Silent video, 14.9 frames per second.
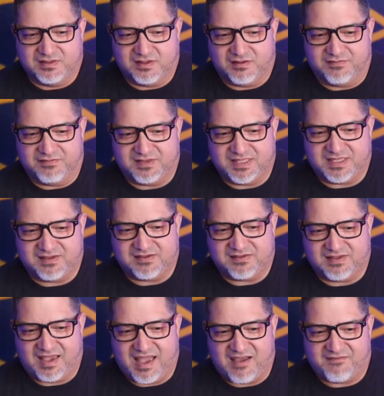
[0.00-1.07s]
of
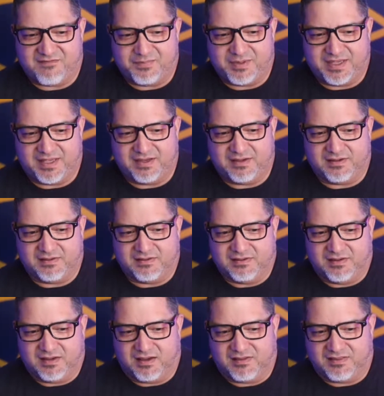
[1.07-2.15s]
this have been
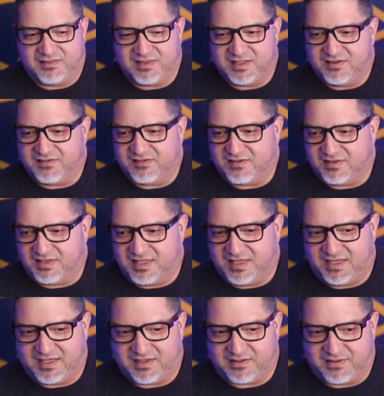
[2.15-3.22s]
things
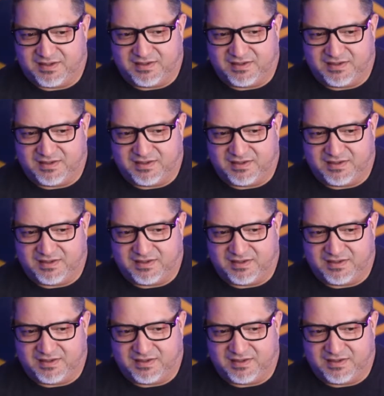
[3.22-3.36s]
like